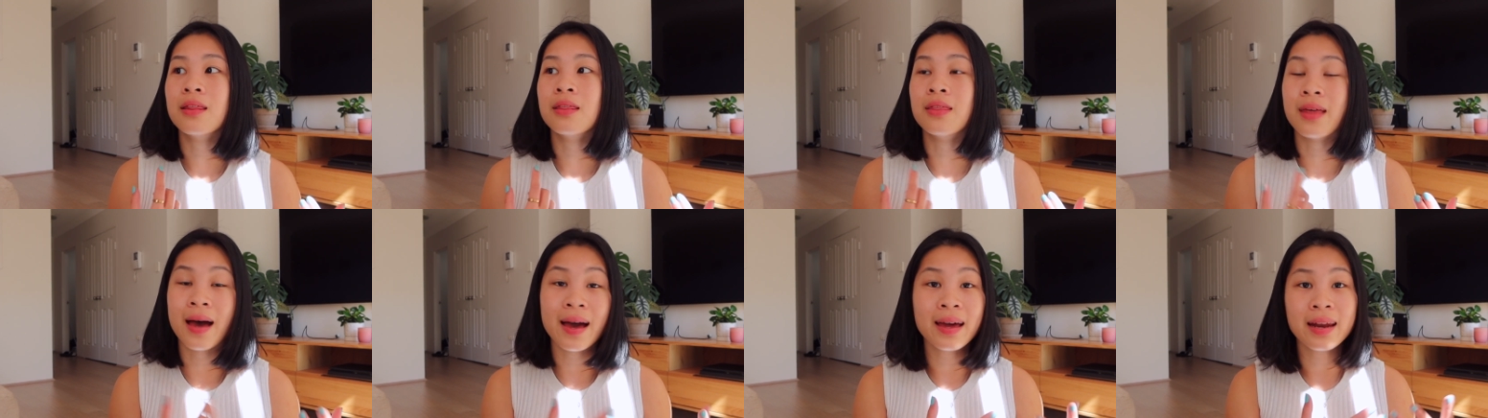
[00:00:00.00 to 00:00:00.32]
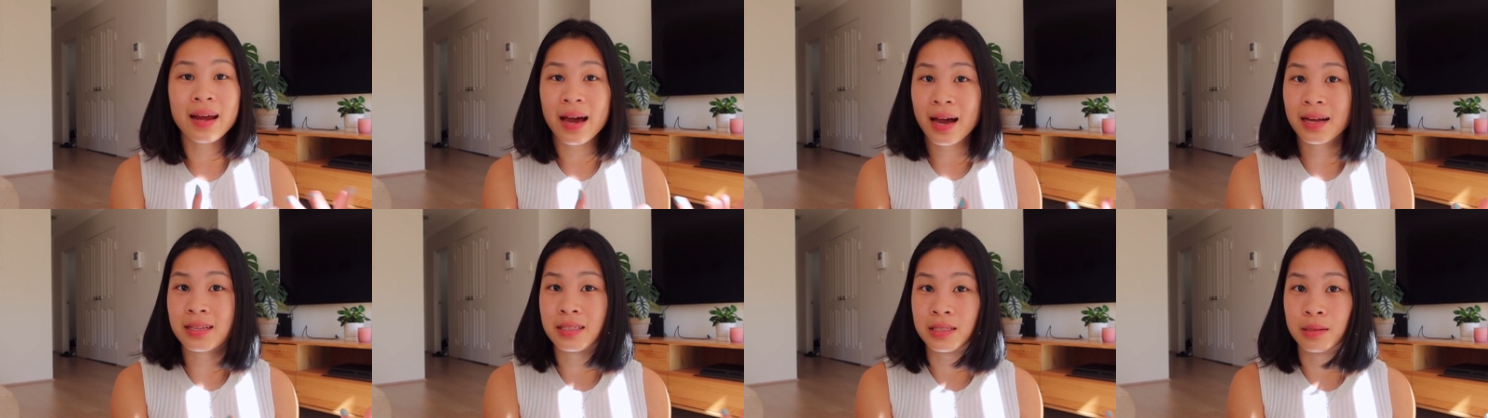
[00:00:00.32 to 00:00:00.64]

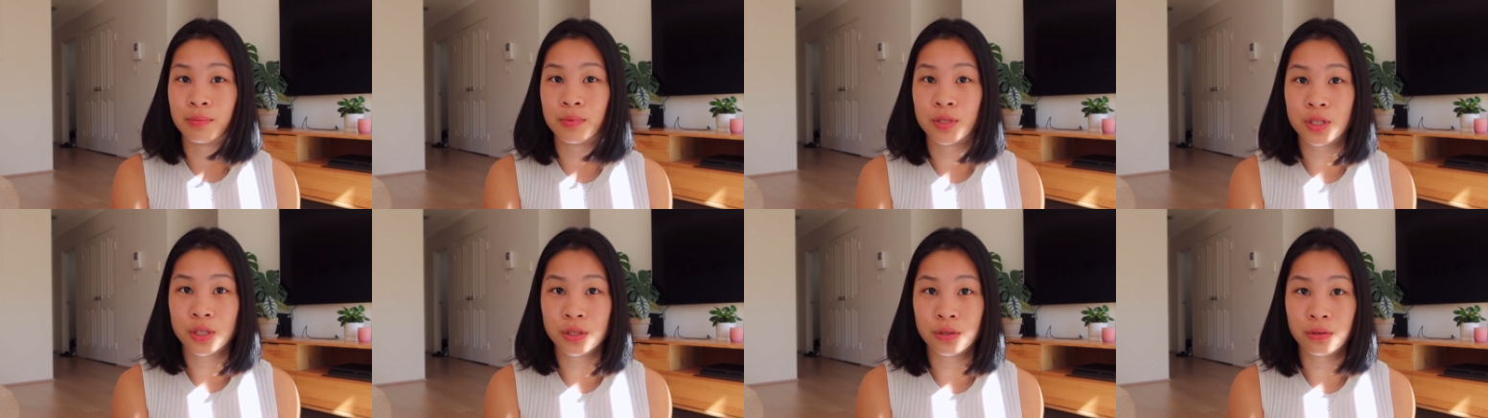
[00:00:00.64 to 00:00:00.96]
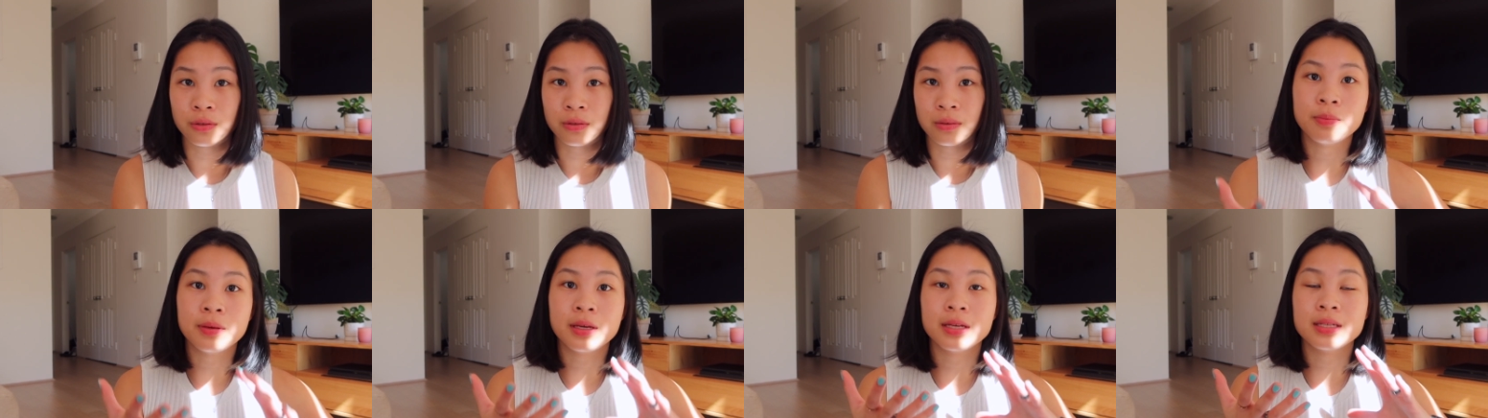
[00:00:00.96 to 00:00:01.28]
that adds up
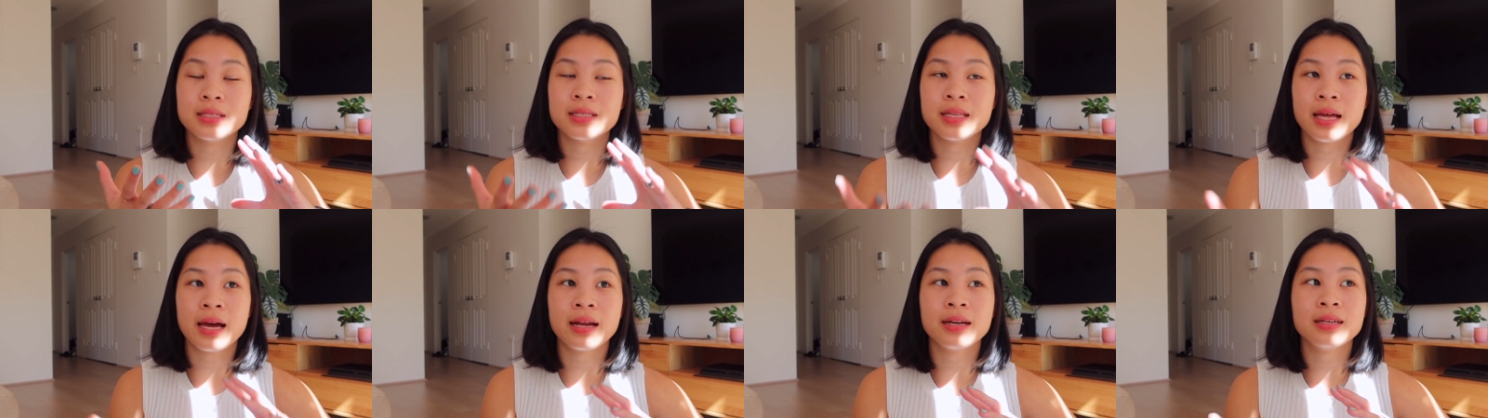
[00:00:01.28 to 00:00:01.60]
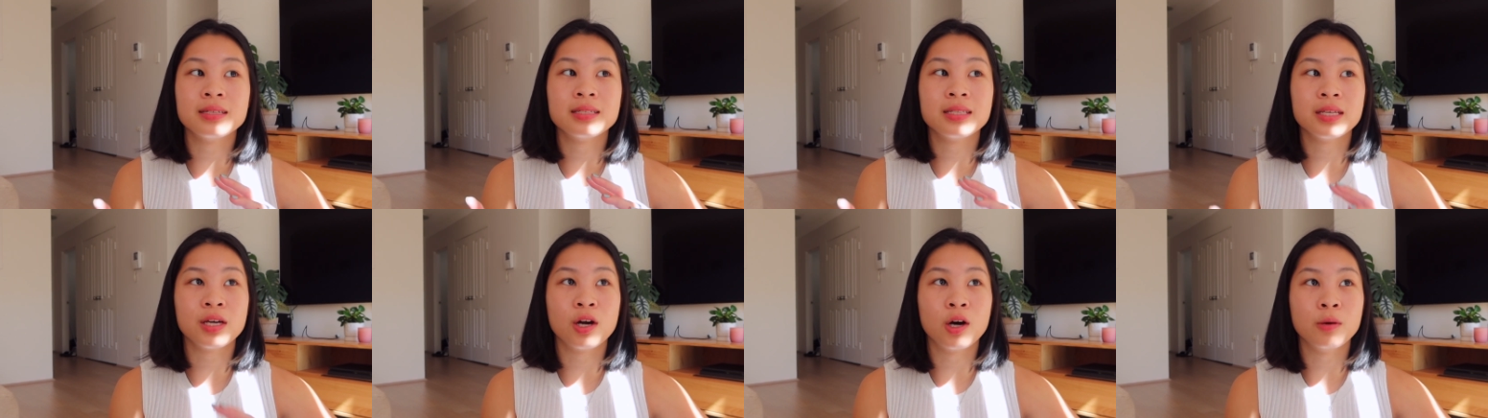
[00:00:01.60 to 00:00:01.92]
too, because that
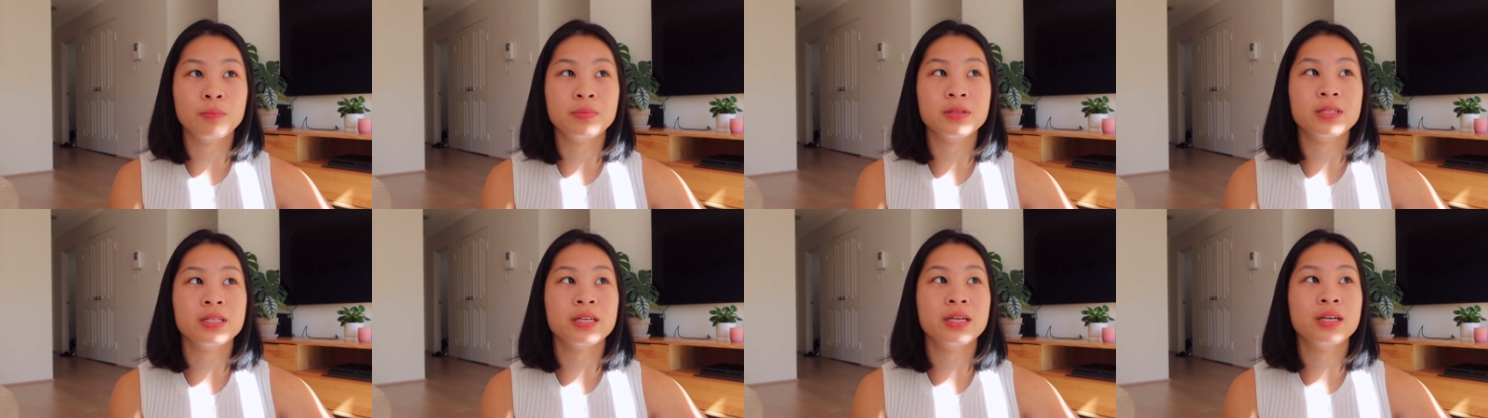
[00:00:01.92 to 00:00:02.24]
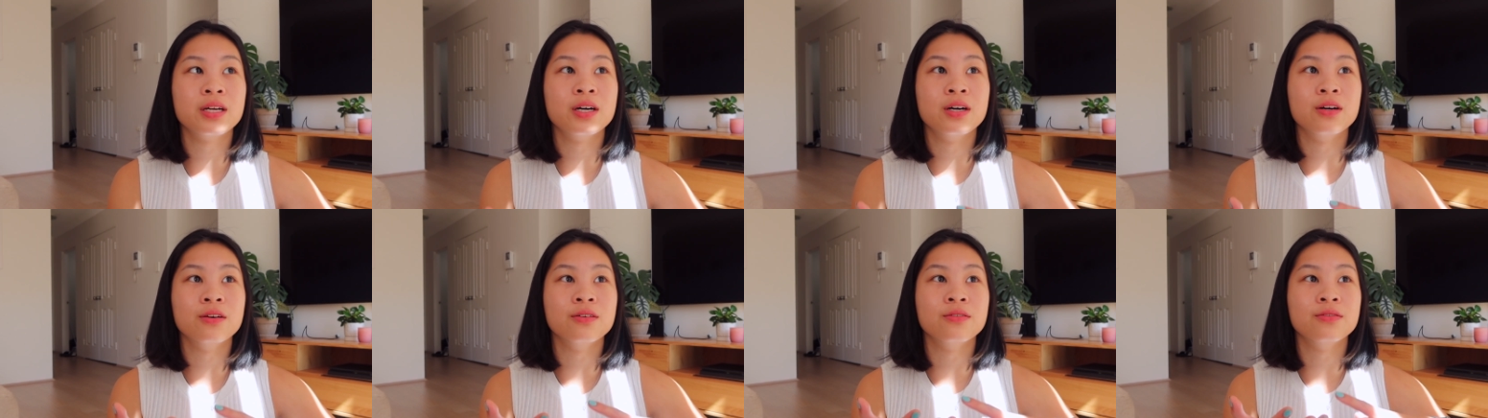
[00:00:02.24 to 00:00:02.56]
is the
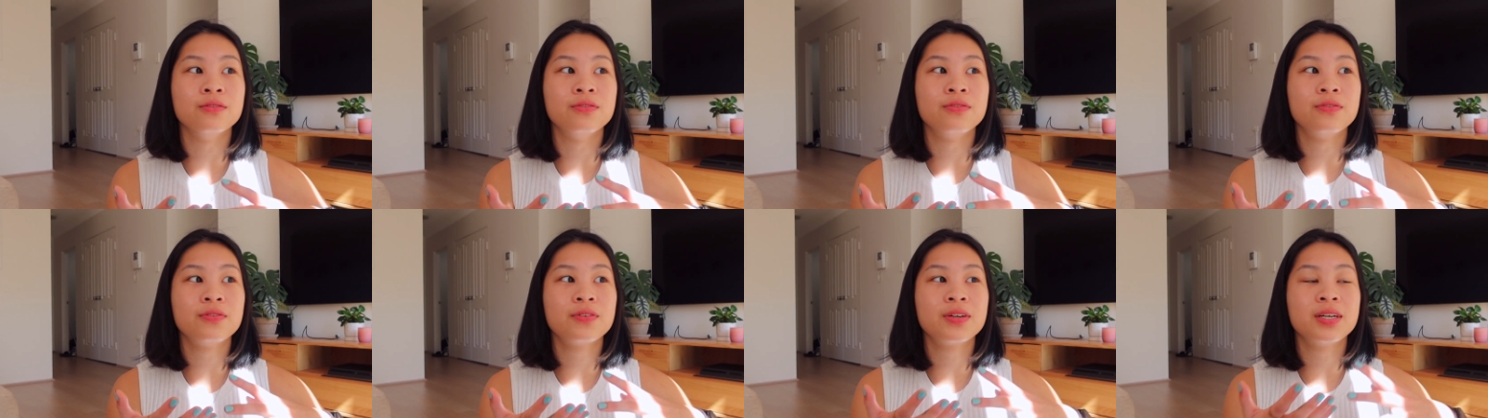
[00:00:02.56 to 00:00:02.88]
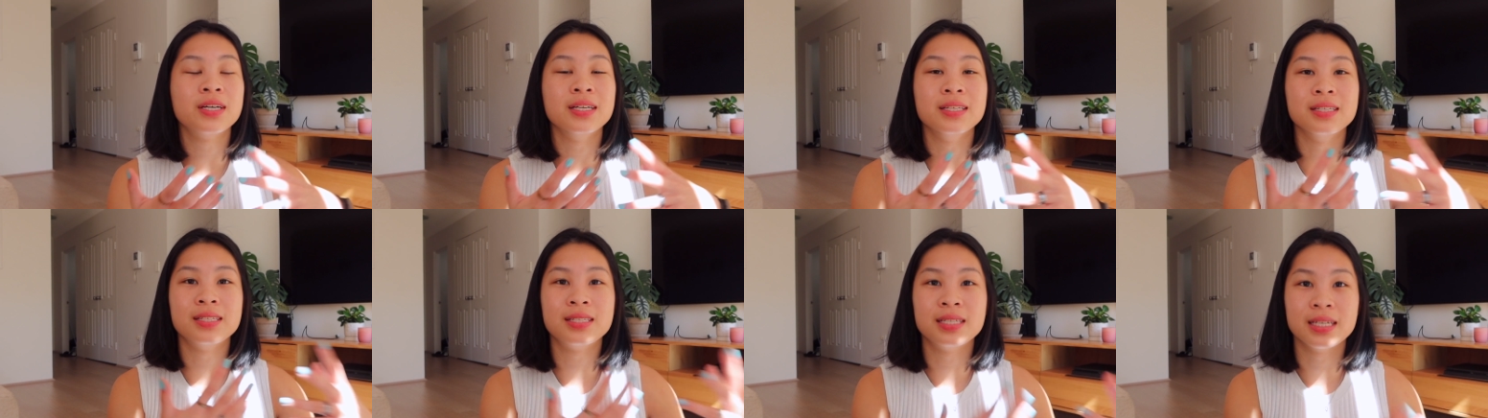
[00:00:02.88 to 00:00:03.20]
opposite of
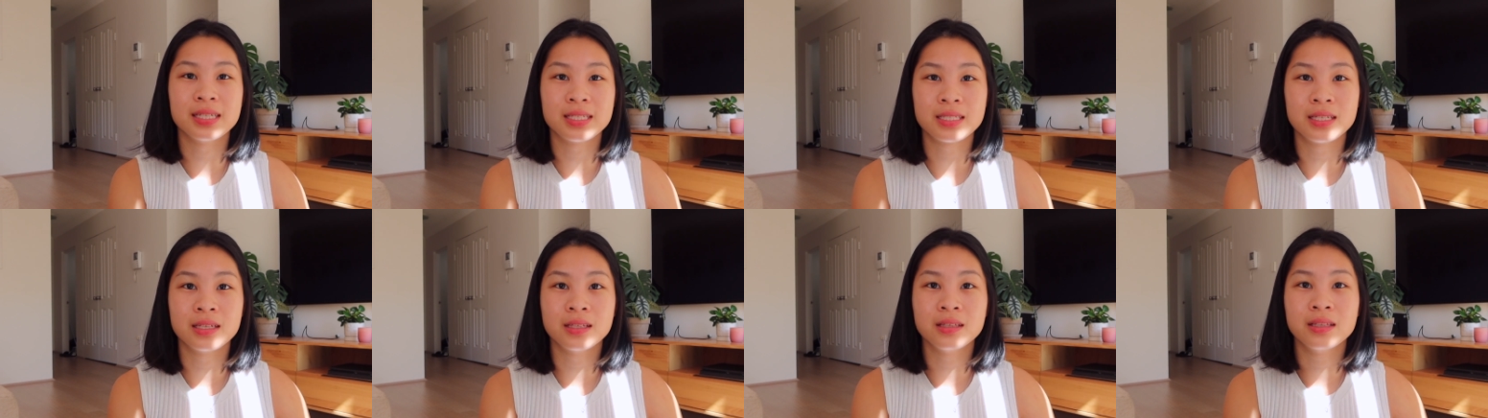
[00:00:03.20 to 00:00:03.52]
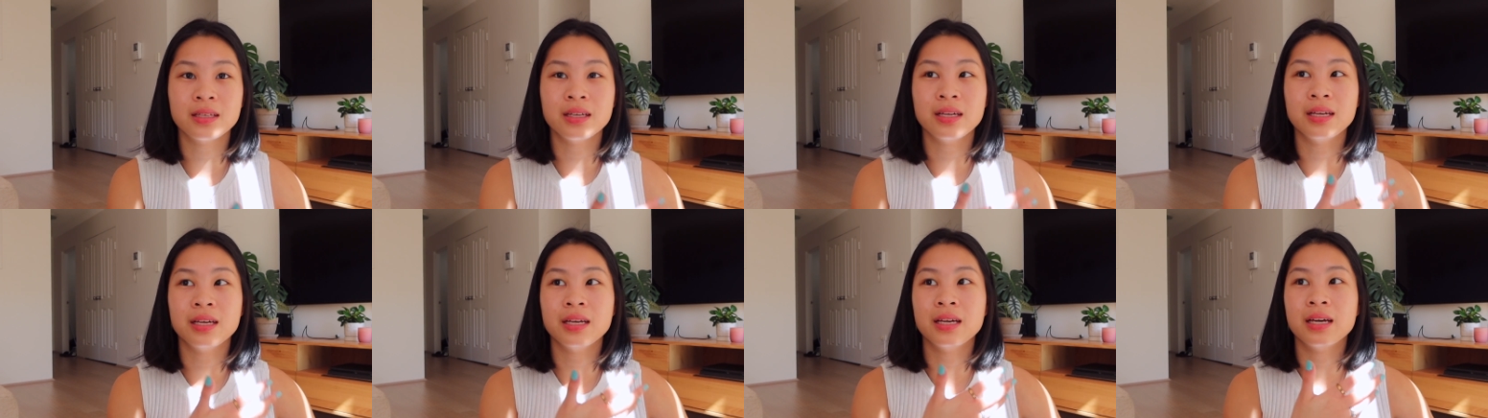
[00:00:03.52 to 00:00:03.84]

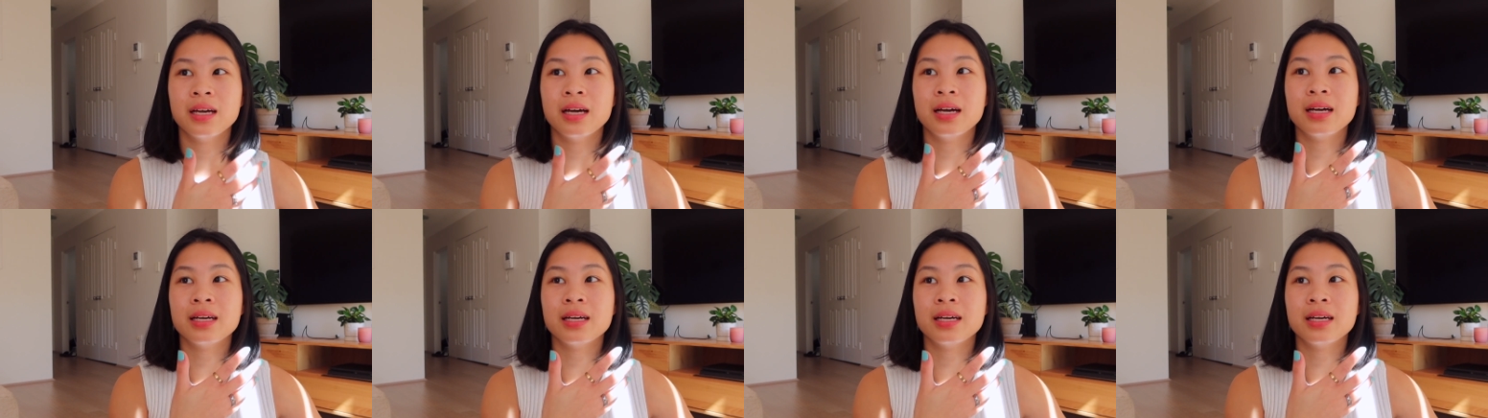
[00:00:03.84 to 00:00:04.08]
consistently